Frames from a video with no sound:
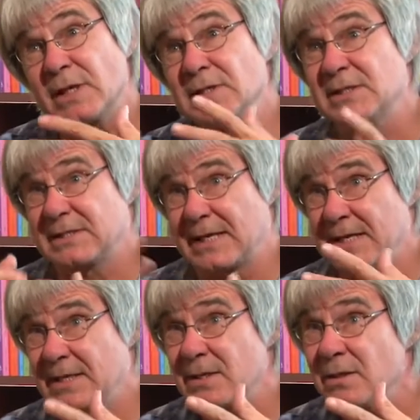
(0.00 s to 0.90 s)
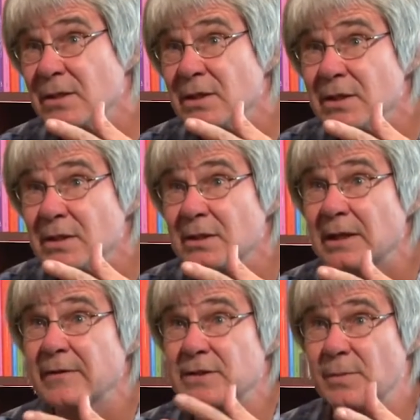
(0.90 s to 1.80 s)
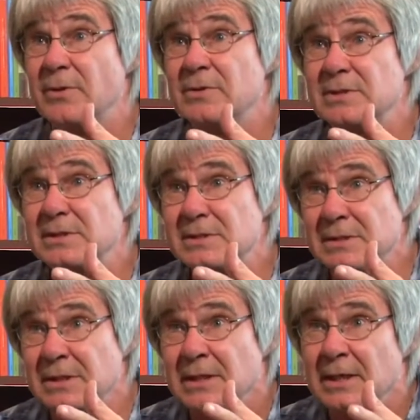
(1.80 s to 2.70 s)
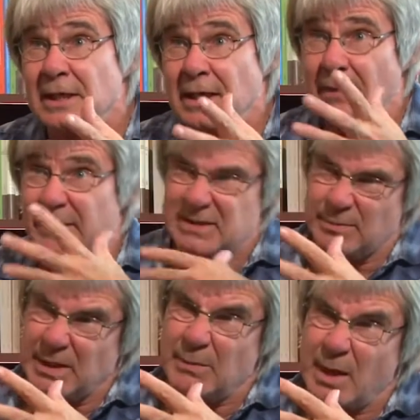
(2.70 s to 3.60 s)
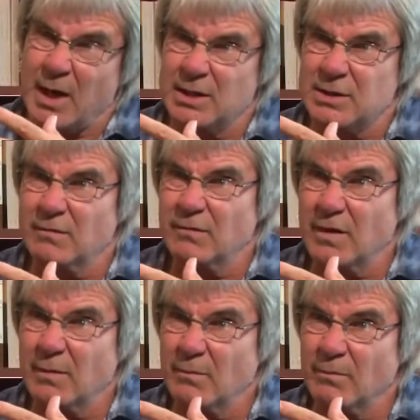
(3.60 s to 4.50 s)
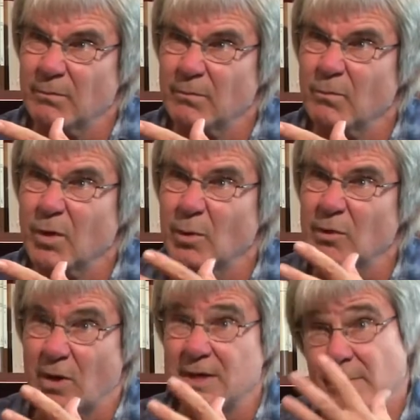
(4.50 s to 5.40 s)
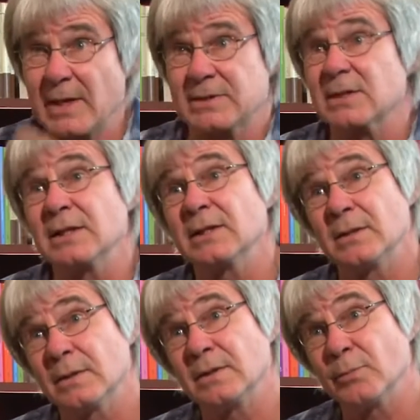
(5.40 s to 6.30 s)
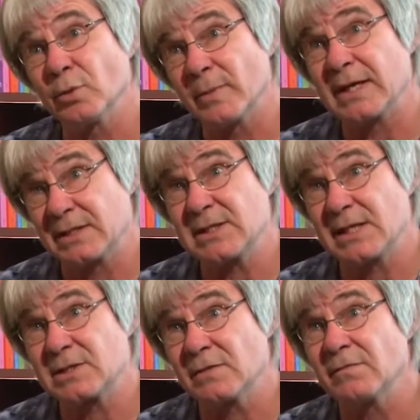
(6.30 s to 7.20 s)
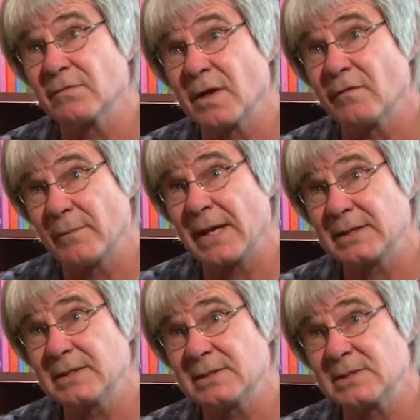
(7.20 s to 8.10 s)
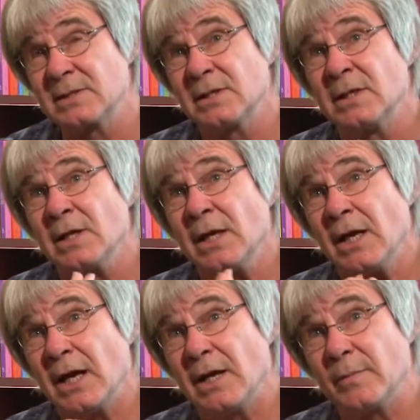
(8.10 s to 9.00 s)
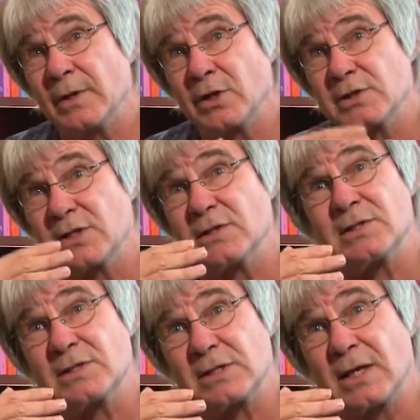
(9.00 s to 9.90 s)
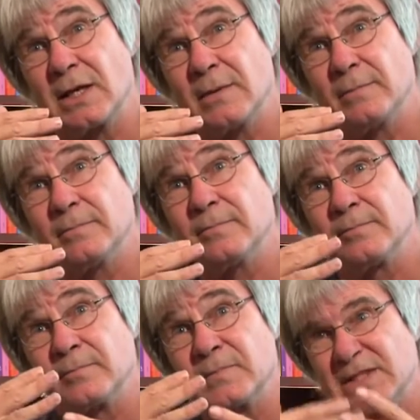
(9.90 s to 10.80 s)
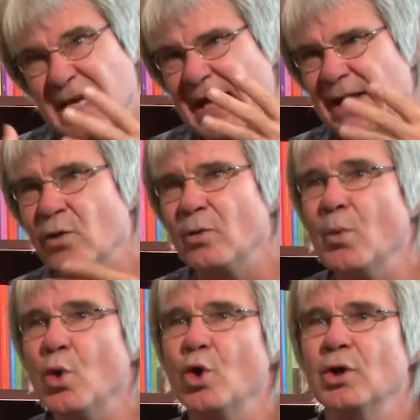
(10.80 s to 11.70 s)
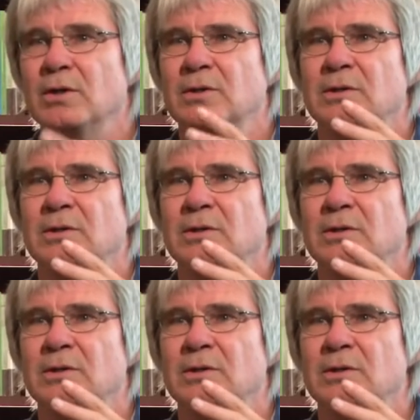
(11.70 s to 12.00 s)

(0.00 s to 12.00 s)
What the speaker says: understand their experiences, that's a big part of what we write about in the book Making Sense of Madness, because there's 10 or more